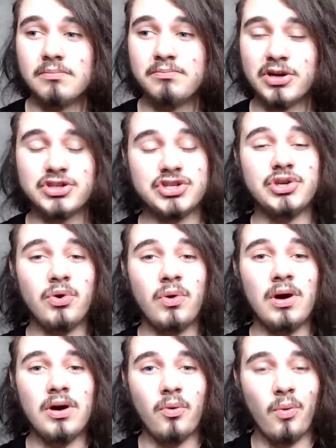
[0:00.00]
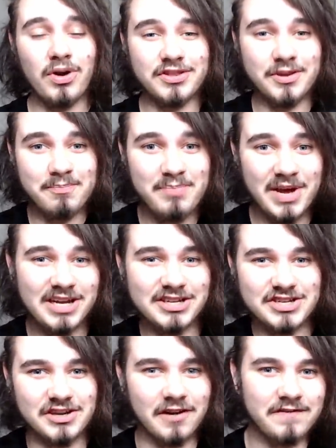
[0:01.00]
but to one of the
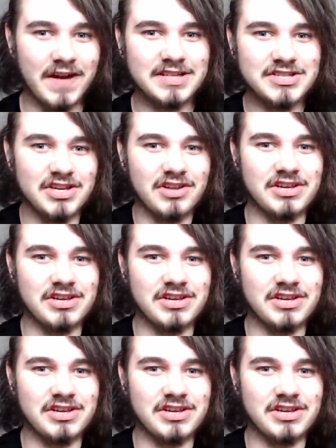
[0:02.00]
biggest events of the